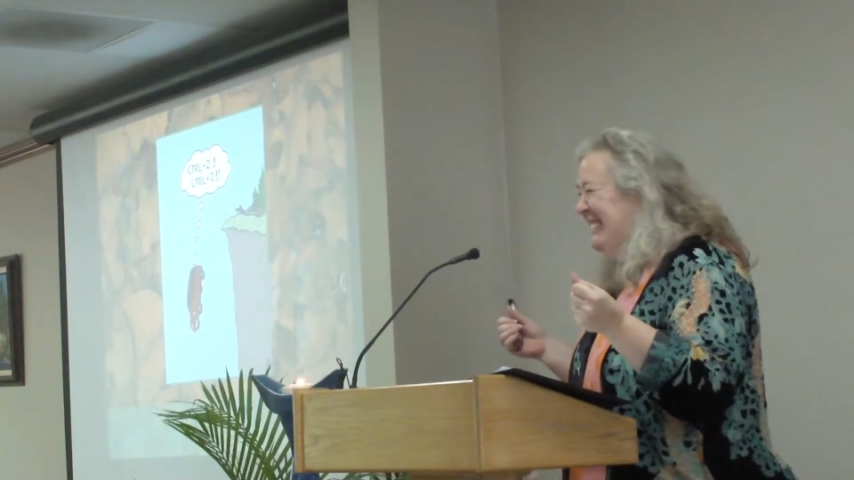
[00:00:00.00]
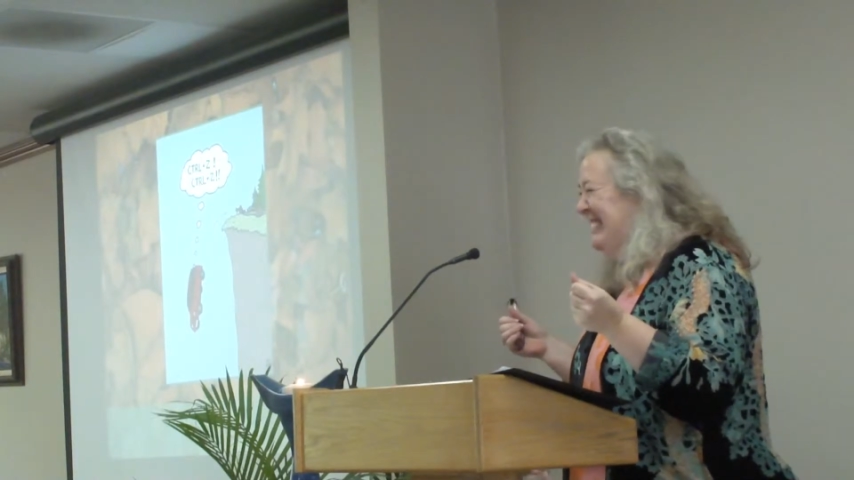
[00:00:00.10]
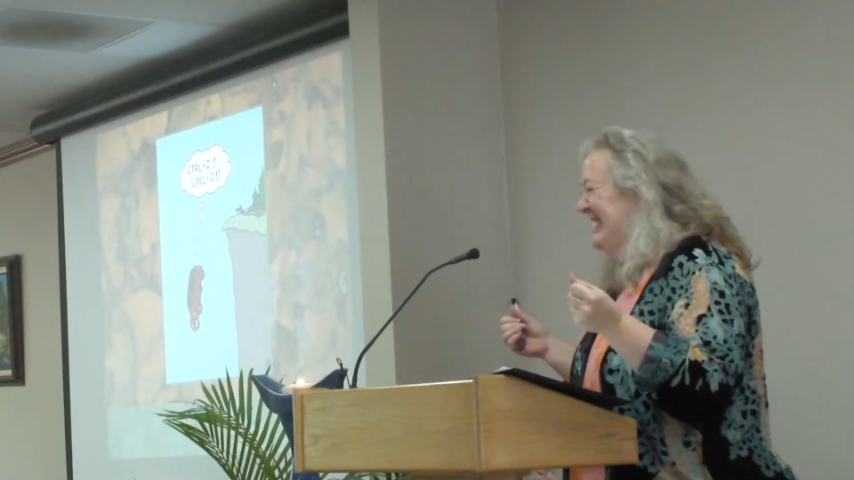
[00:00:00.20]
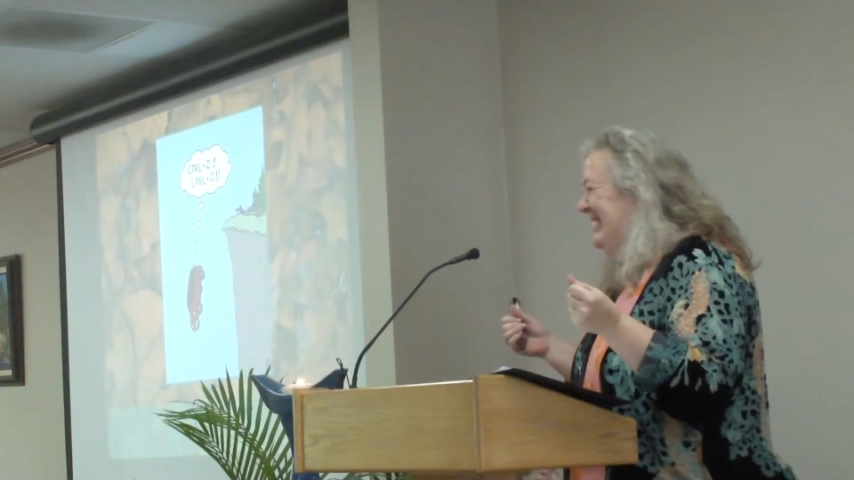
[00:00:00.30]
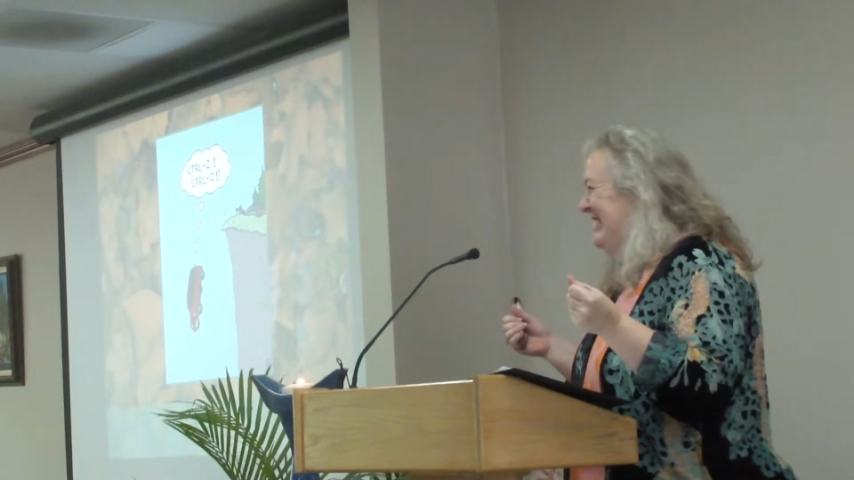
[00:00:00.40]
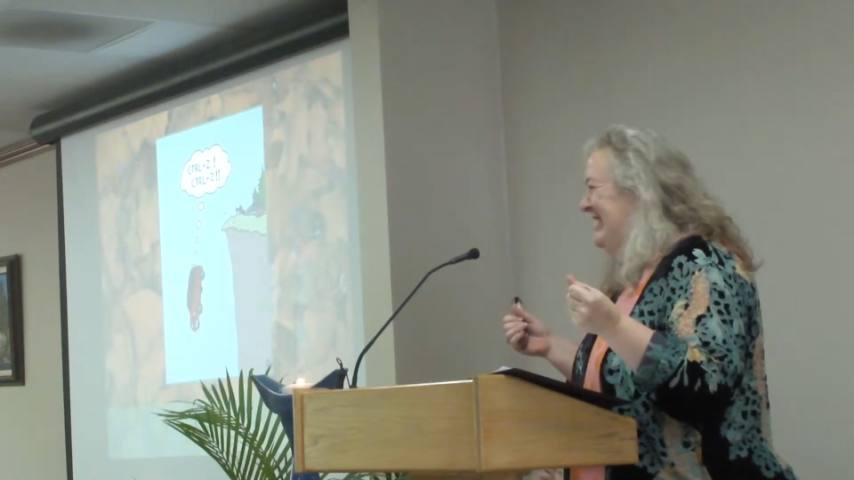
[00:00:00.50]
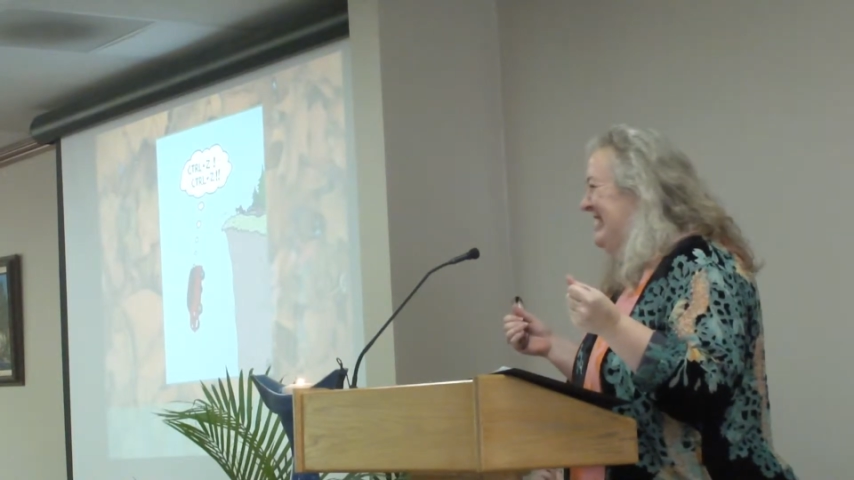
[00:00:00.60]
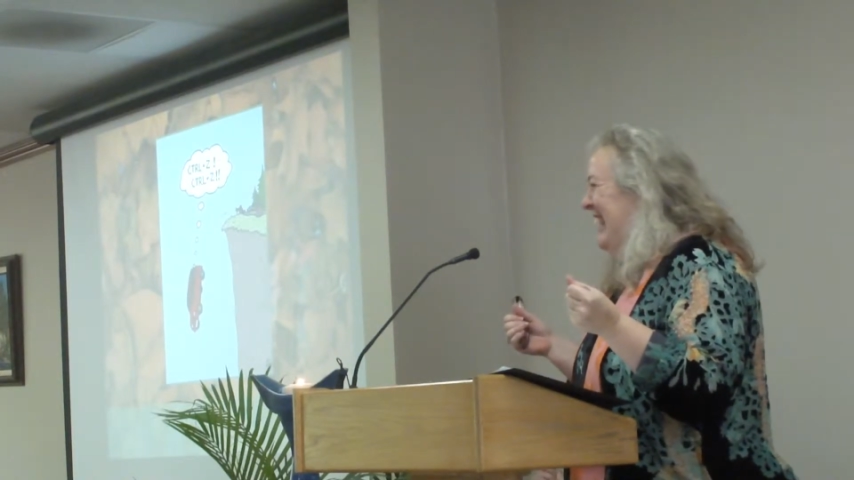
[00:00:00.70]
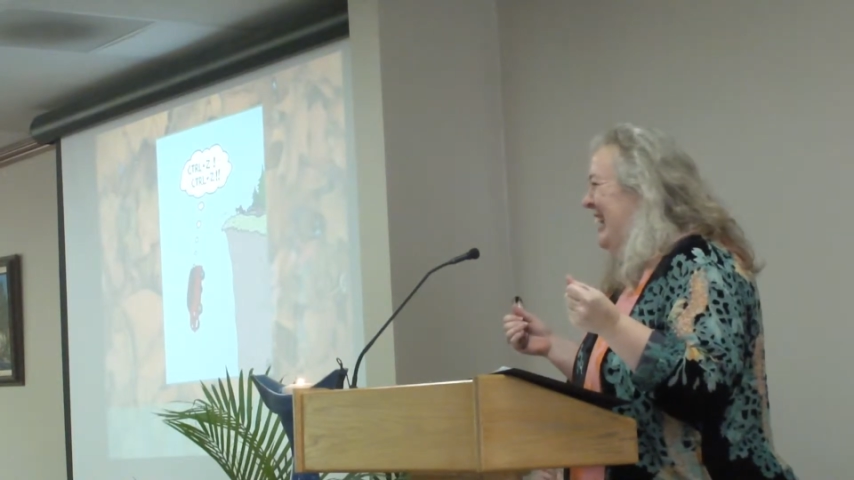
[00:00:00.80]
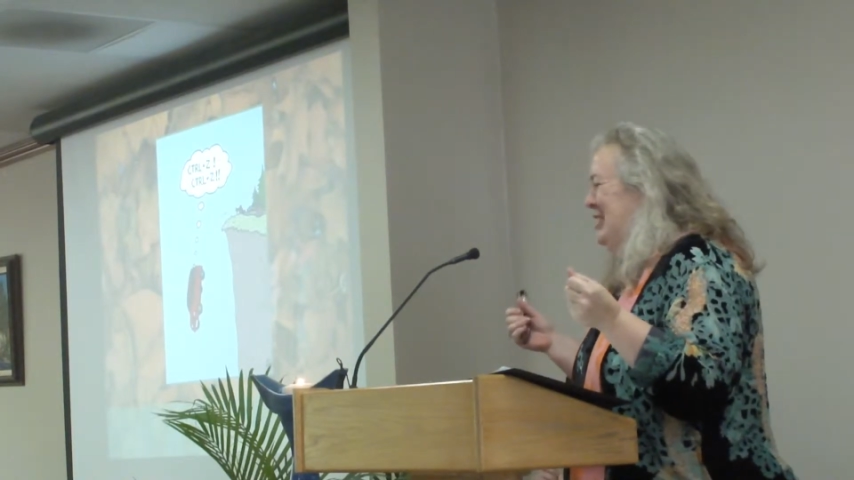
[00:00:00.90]
Oh,
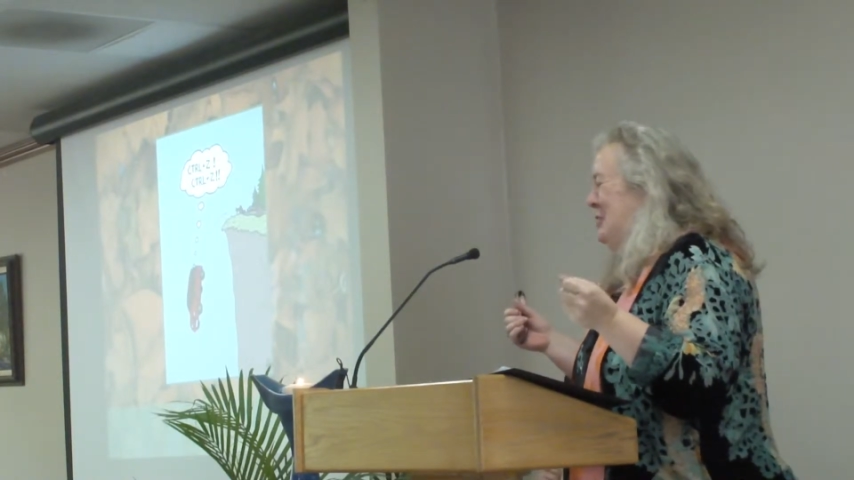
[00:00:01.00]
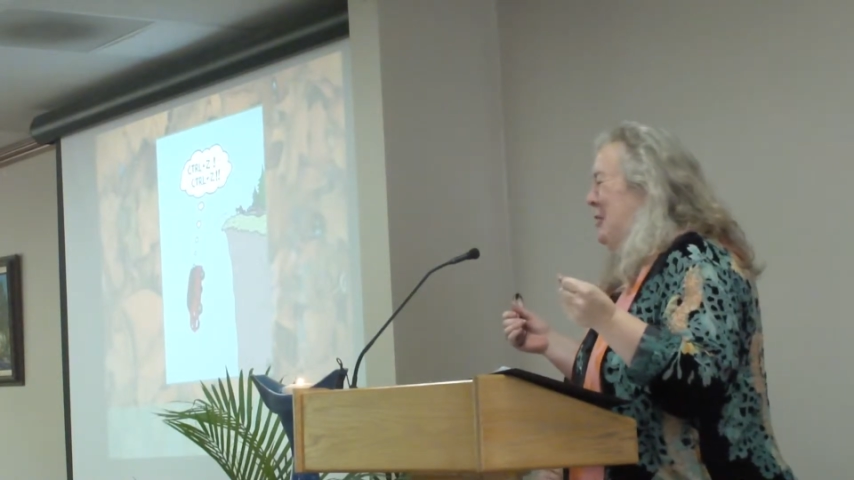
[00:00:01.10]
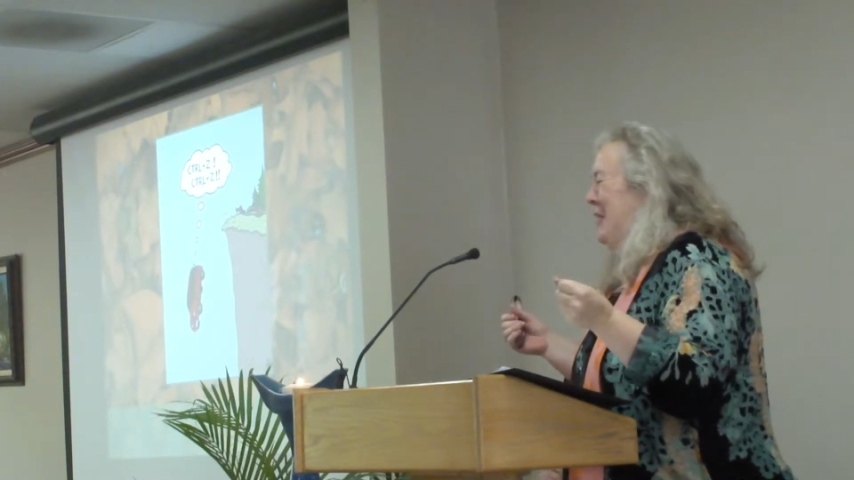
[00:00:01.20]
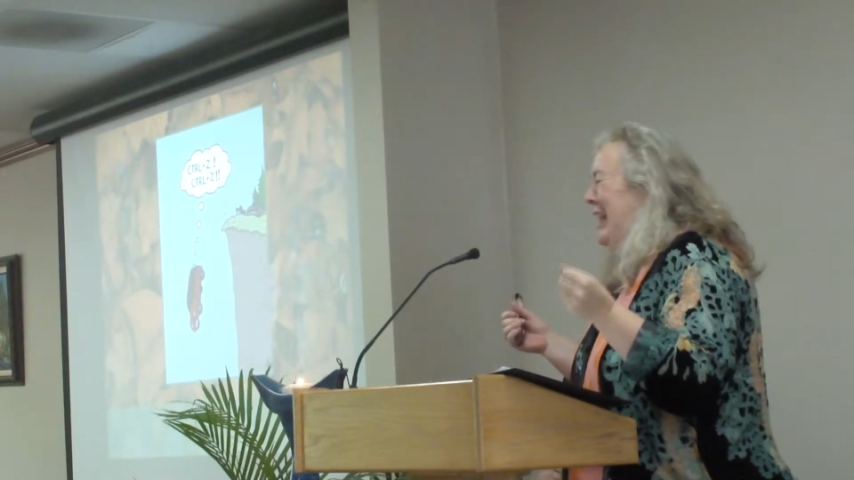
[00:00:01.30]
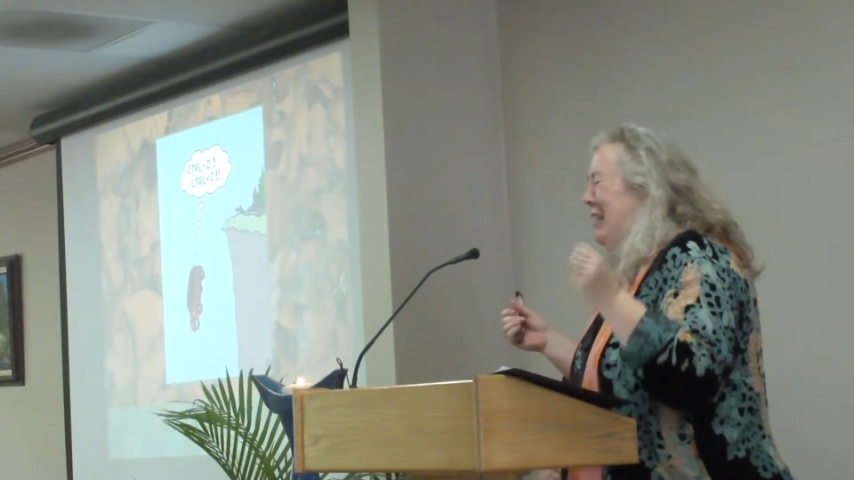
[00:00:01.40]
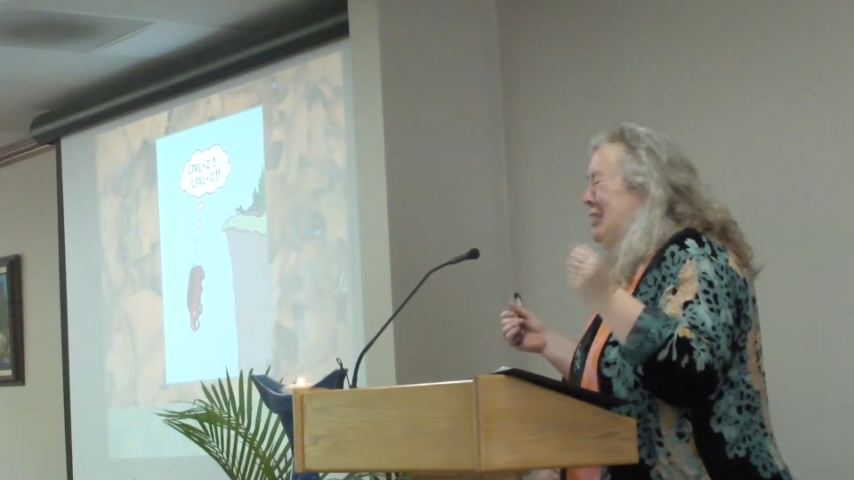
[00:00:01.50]
I should remember thinking,